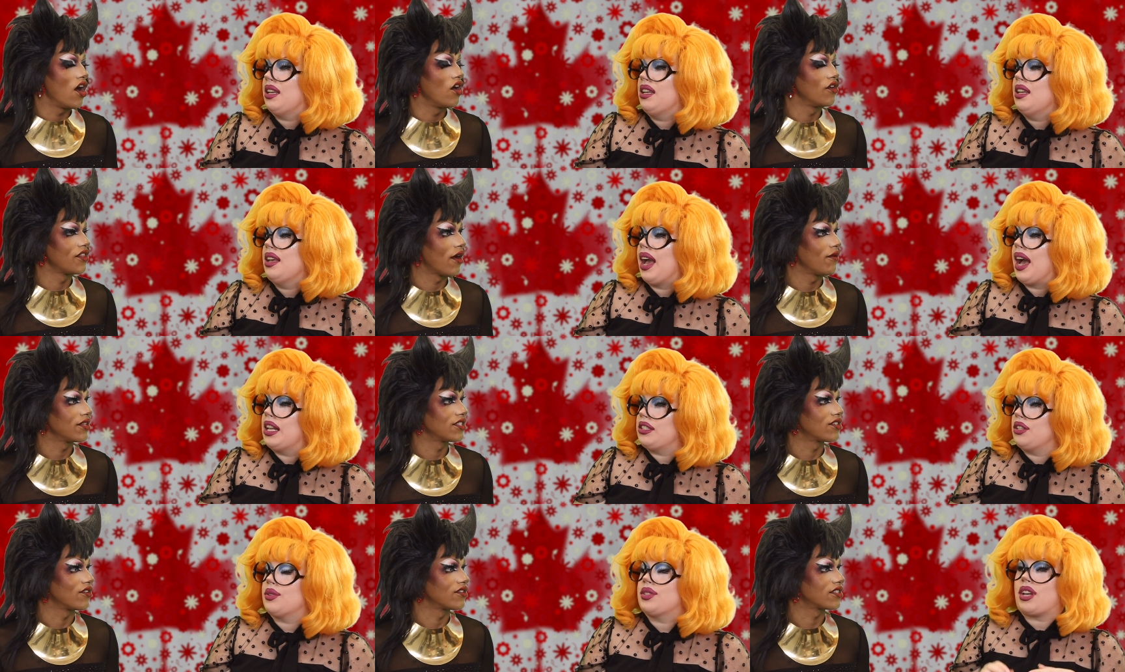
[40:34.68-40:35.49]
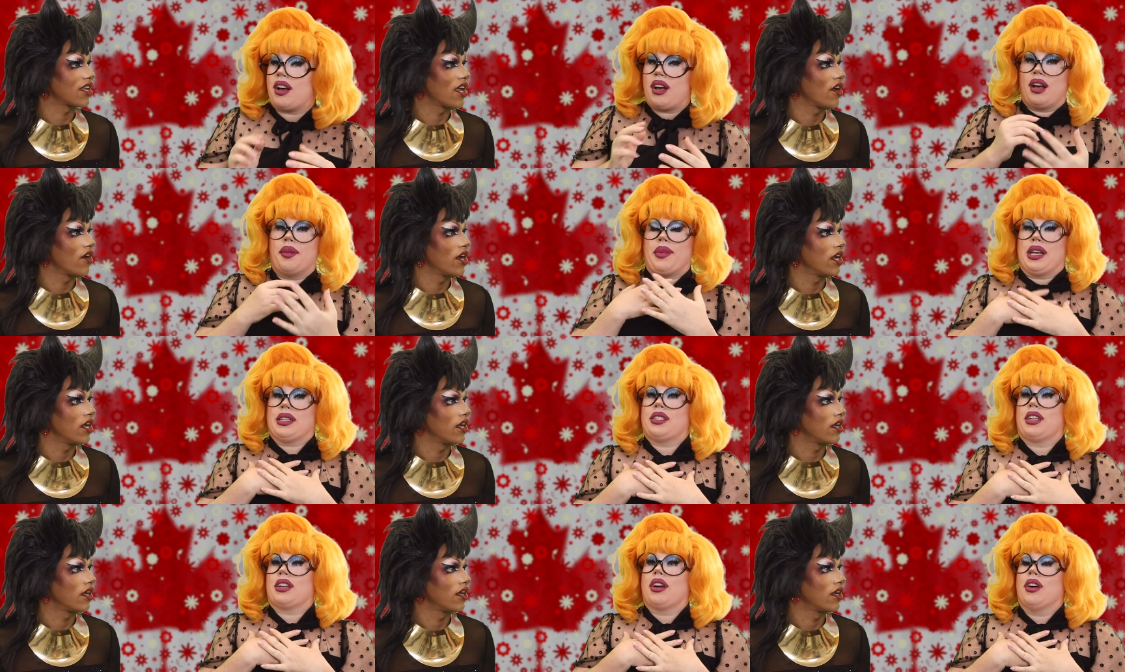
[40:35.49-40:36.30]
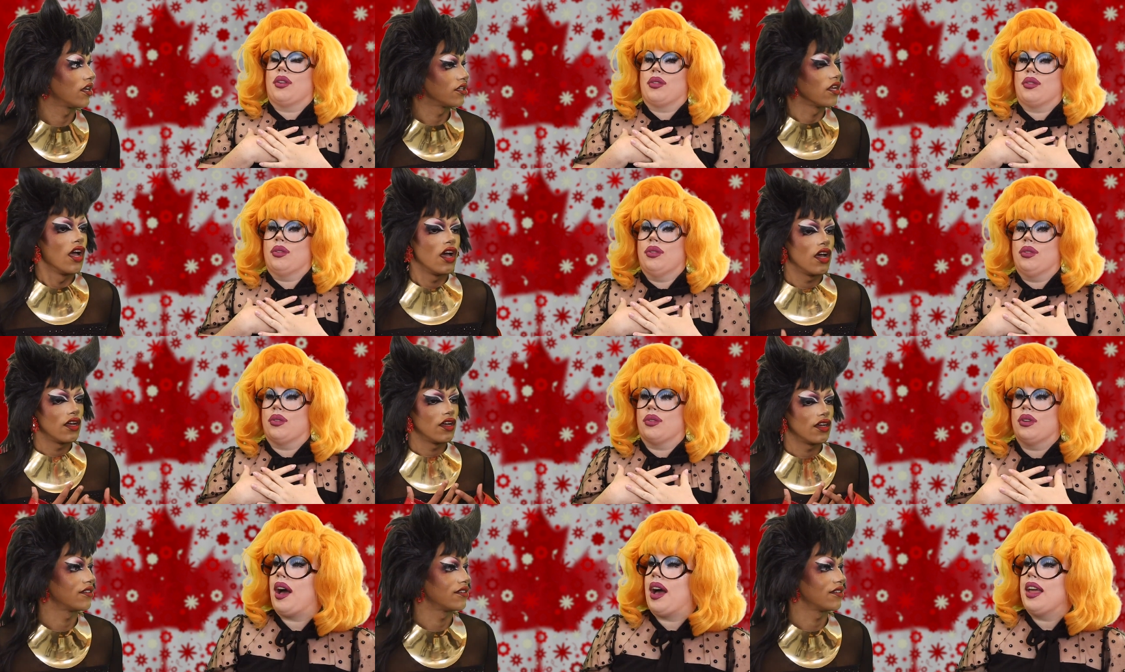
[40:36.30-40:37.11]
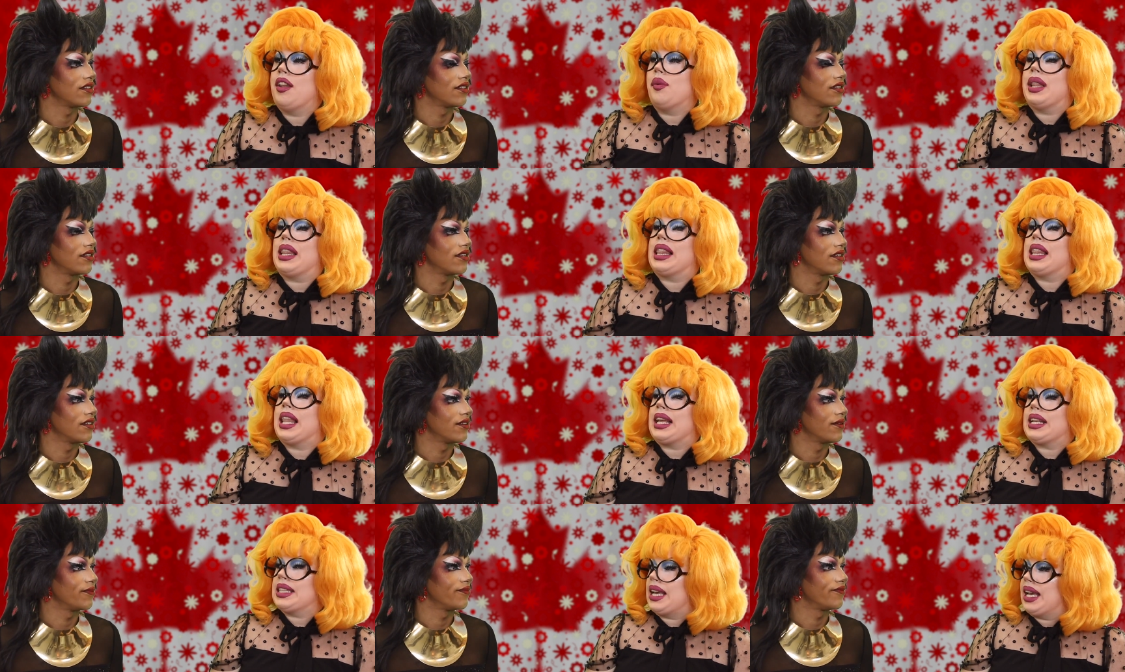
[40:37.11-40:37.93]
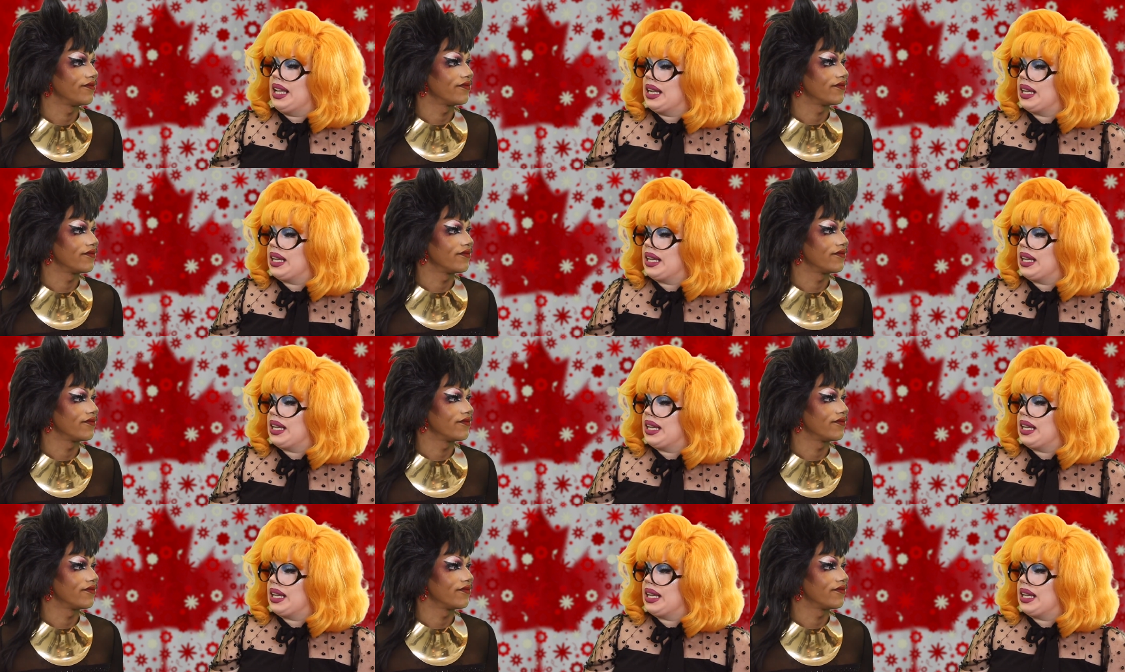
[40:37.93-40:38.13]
Speaker 1: Oh, that was and so you saw scary. Amanda go, "Ooh, I don't like that.